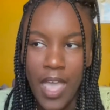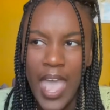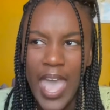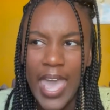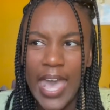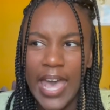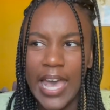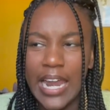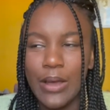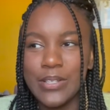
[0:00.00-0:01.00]

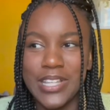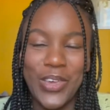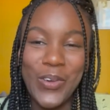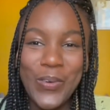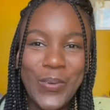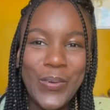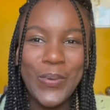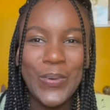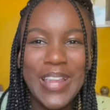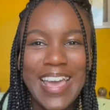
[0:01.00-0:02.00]
and I was like,
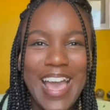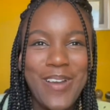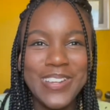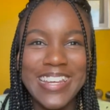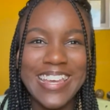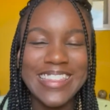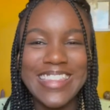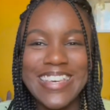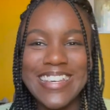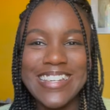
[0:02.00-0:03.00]
ooh, like, I want to get
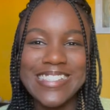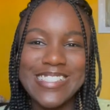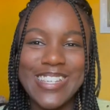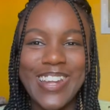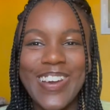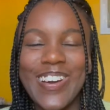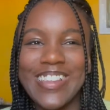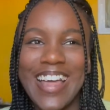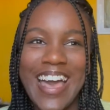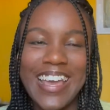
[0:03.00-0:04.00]
this, you know,
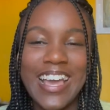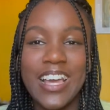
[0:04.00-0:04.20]
like,